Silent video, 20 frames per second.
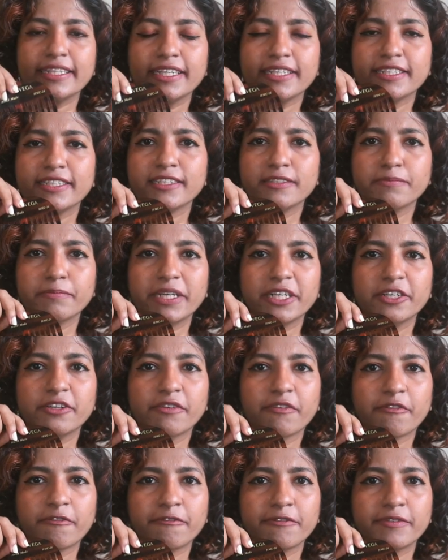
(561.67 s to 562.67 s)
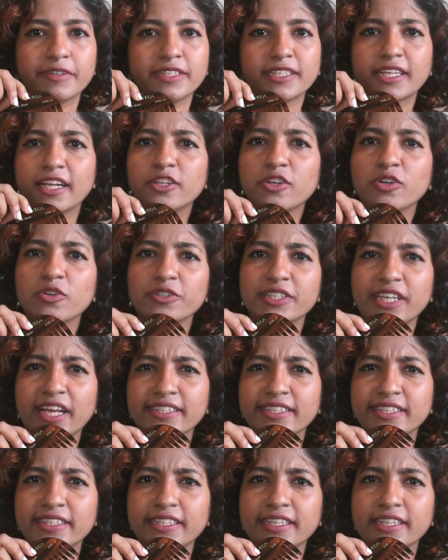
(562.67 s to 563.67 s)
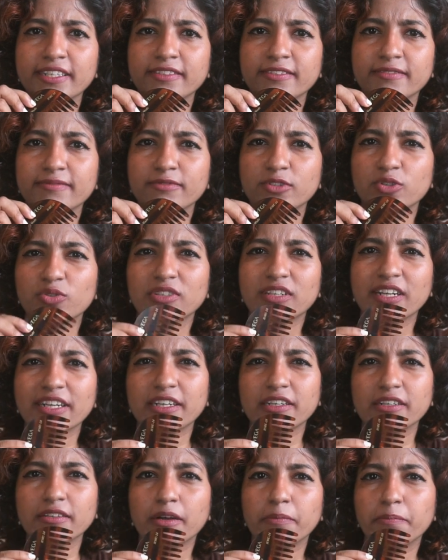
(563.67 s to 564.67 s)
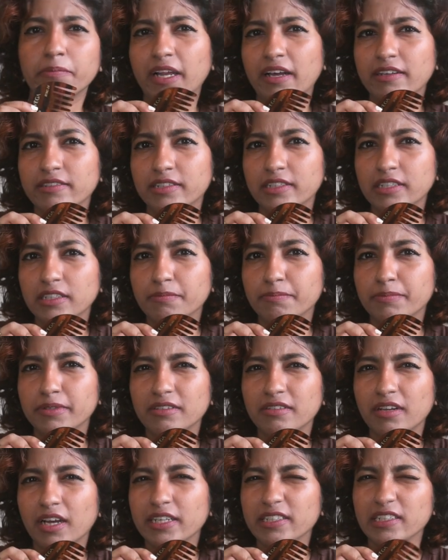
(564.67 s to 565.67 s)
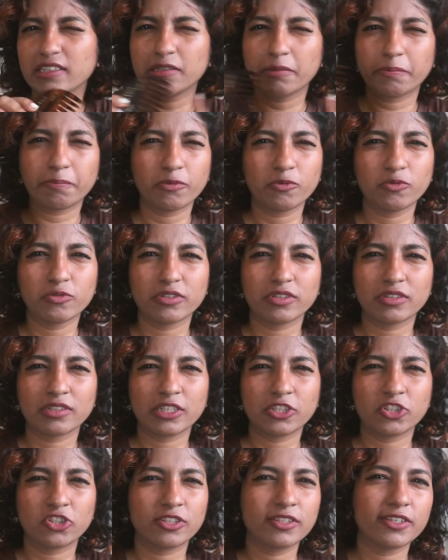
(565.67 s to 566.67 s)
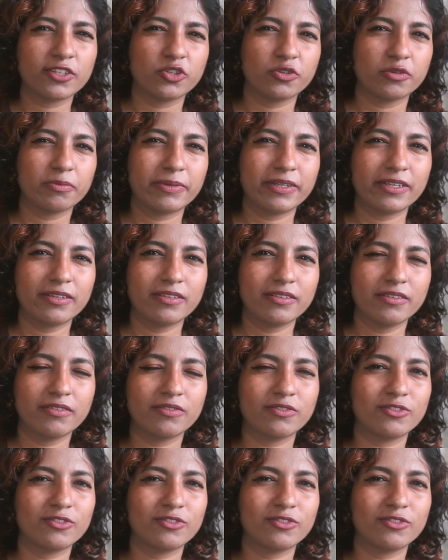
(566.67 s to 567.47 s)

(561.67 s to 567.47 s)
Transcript: This is made of cellulose acetate. So it's like plastic, but I suppose it's renewable.